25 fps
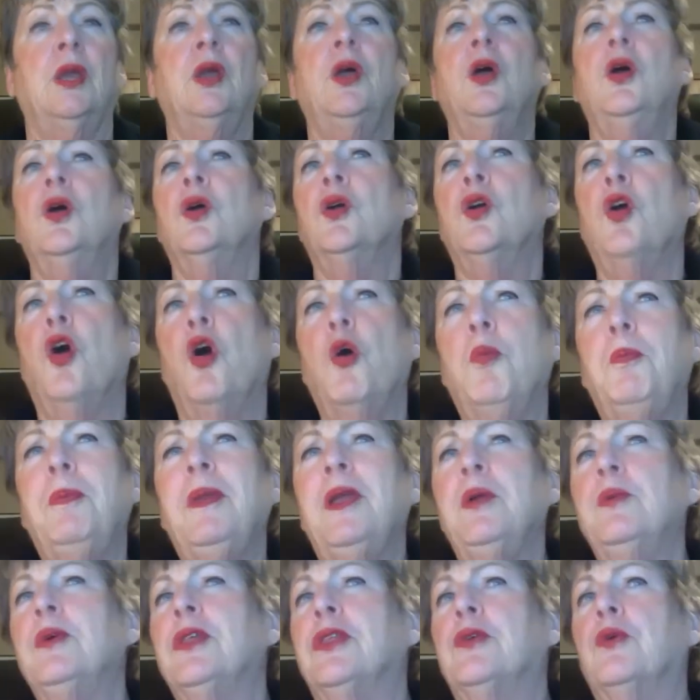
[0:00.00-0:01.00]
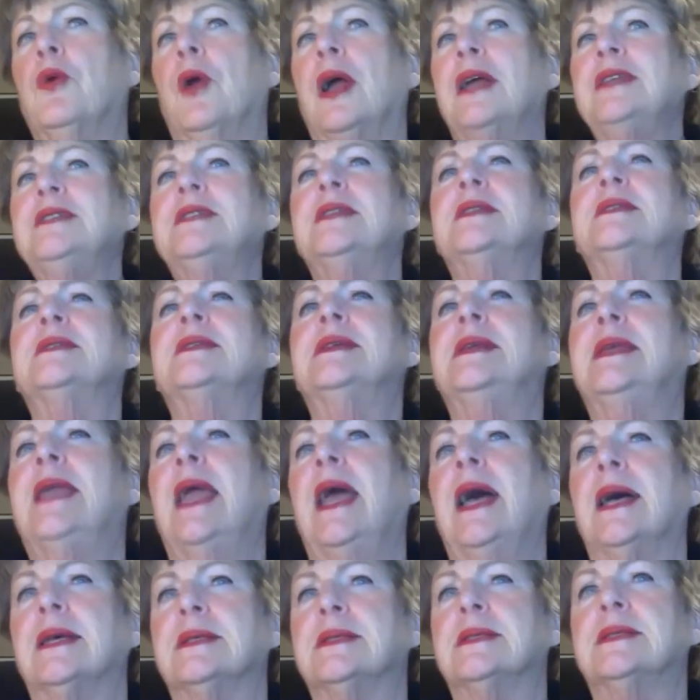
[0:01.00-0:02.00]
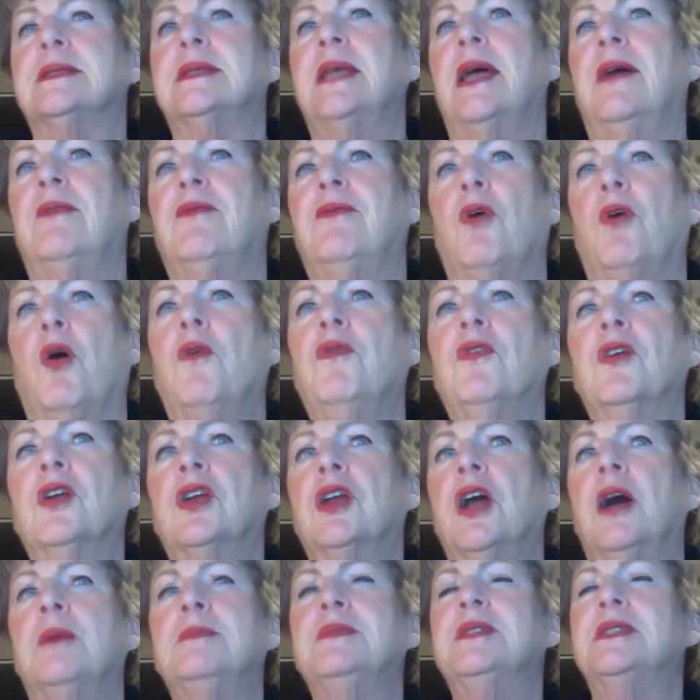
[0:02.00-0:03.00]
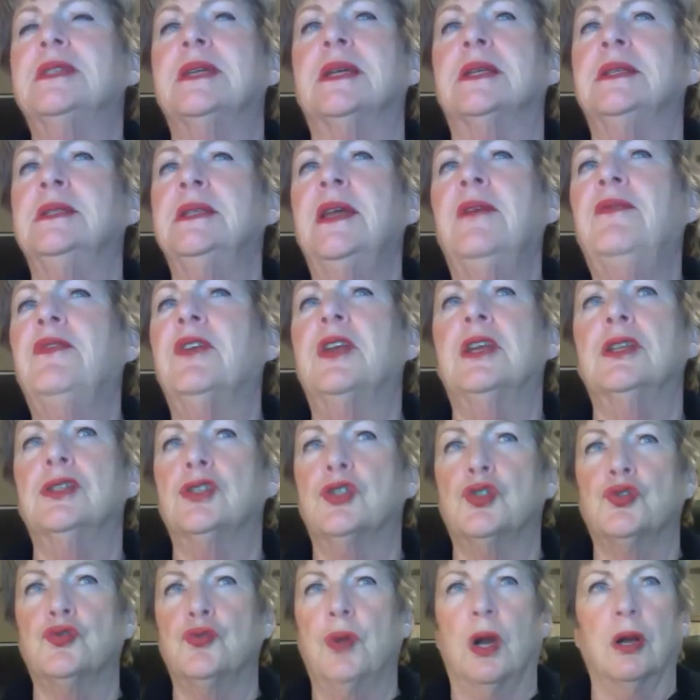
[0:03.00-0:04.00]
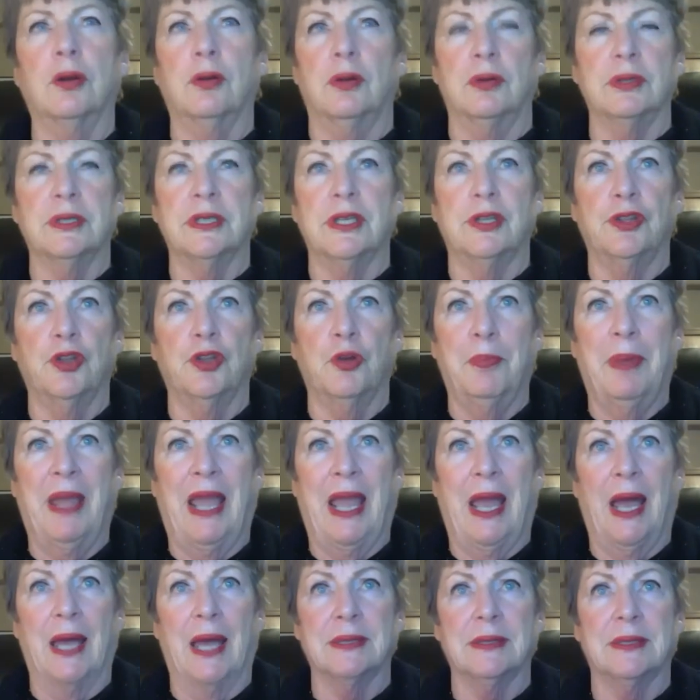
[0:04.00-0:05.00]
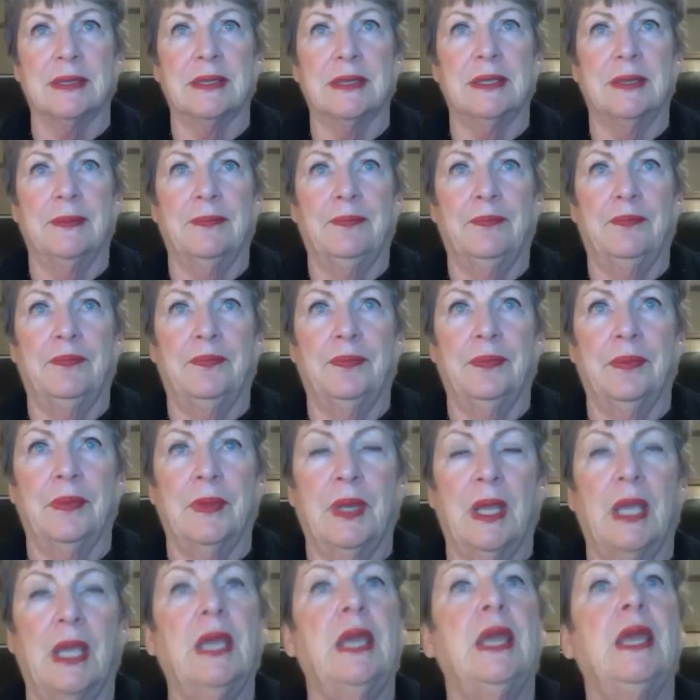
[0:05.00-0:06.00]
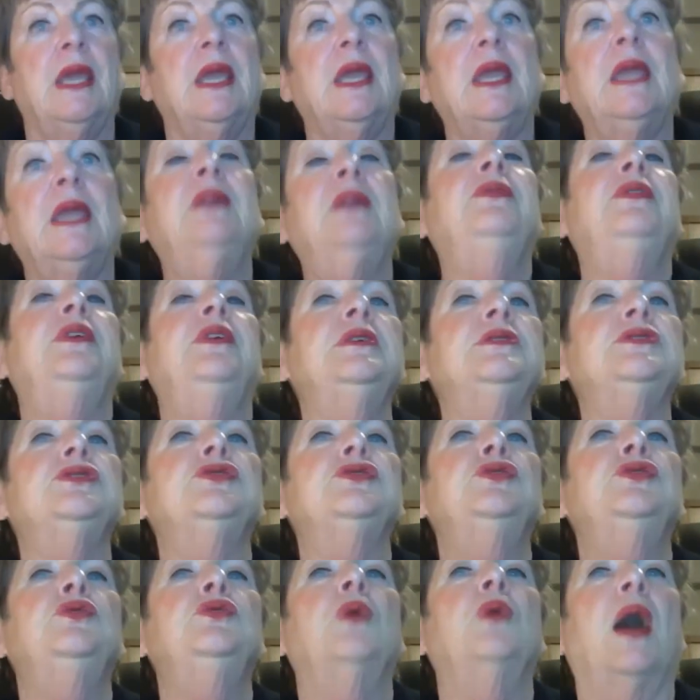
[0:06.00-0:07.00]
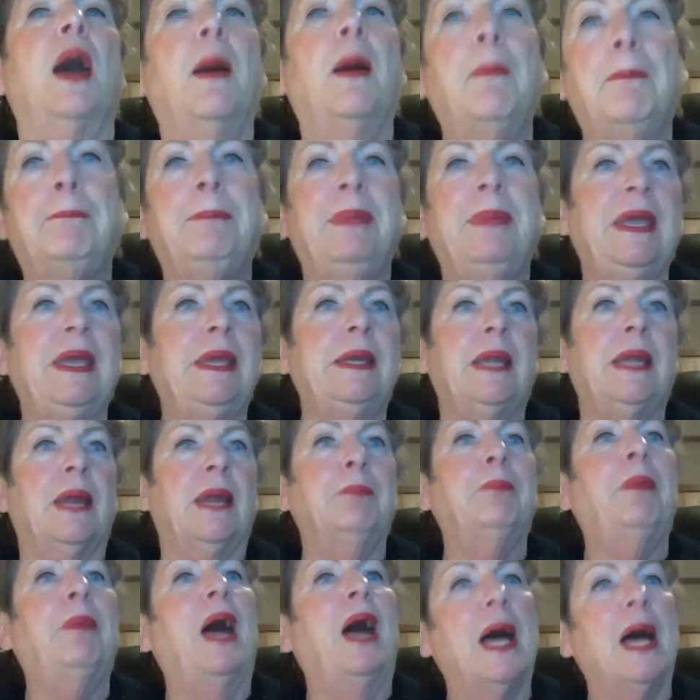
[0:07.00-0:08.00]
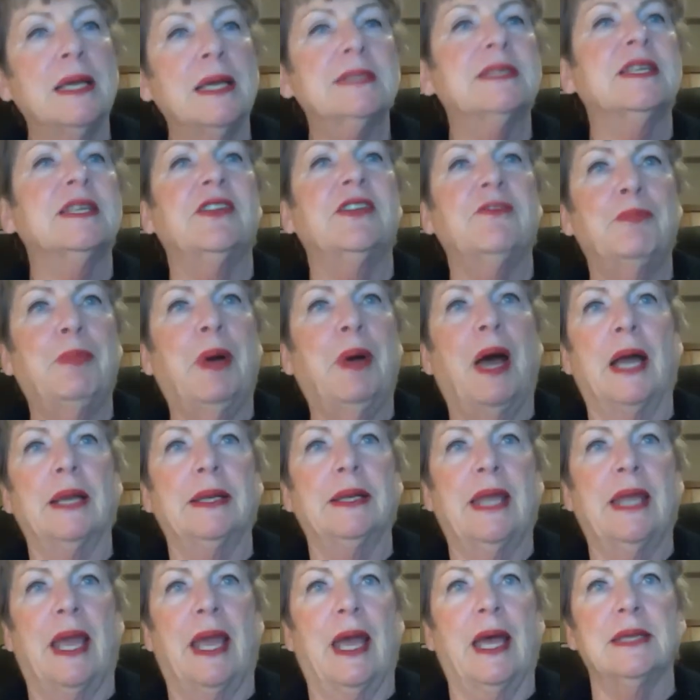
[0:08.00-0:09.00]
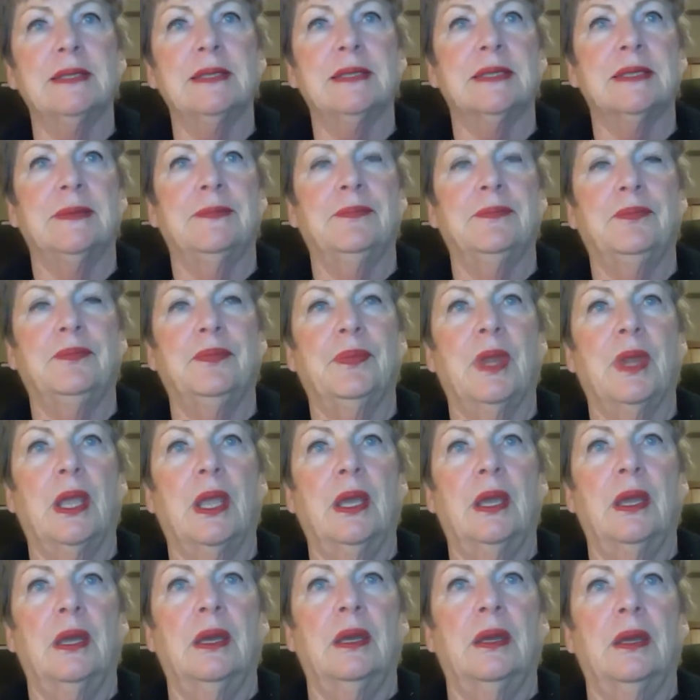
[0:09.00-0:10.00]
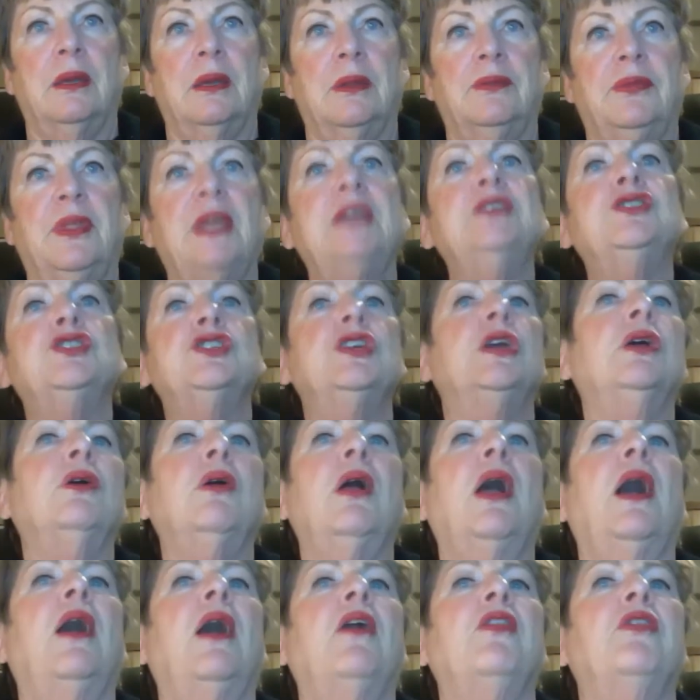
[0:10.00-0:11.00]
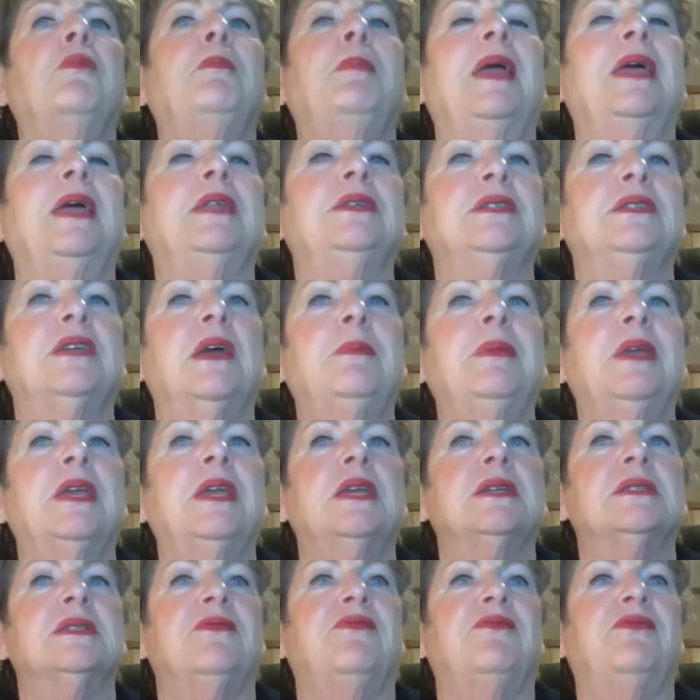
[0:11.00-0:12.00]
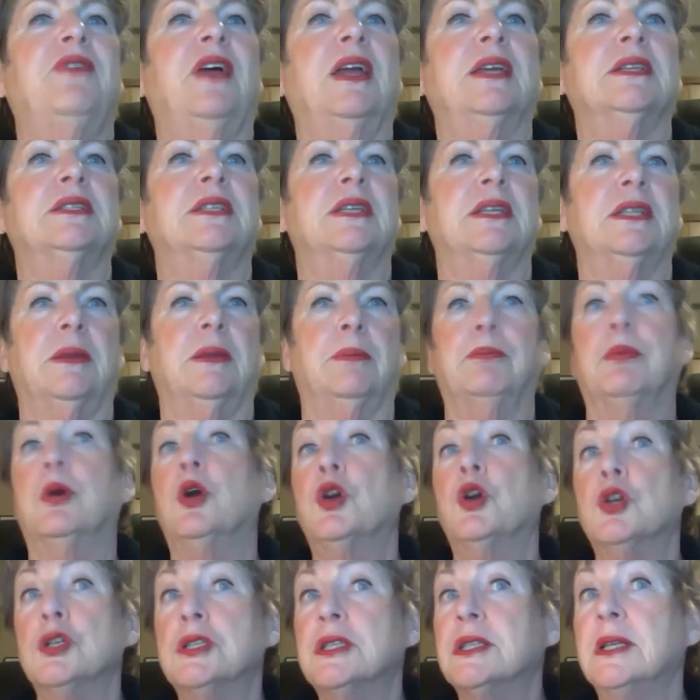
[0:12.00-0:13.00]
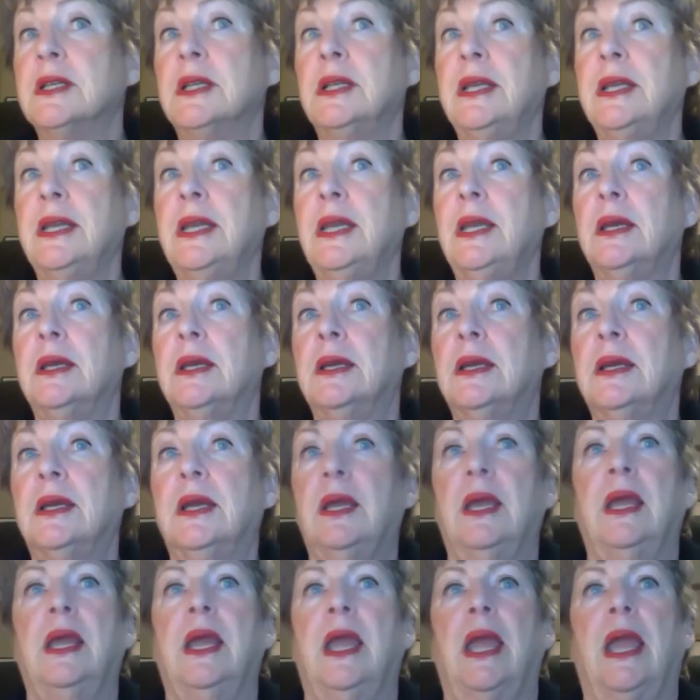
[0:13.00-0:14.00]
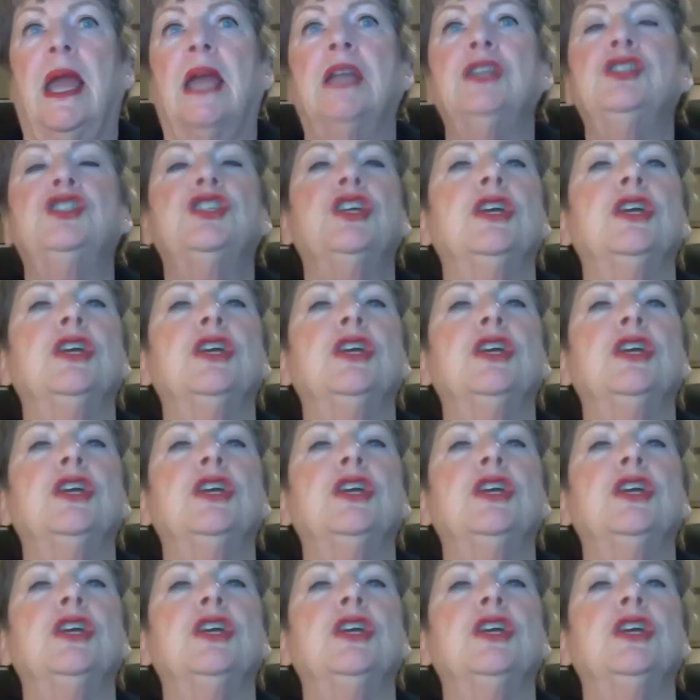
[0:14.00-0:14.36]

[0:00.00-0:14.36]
Coping with Crisis guests have overcome significant struggles in their past. In this new upbeat and positive podcast, they share how the pandemic is affecting them personally and share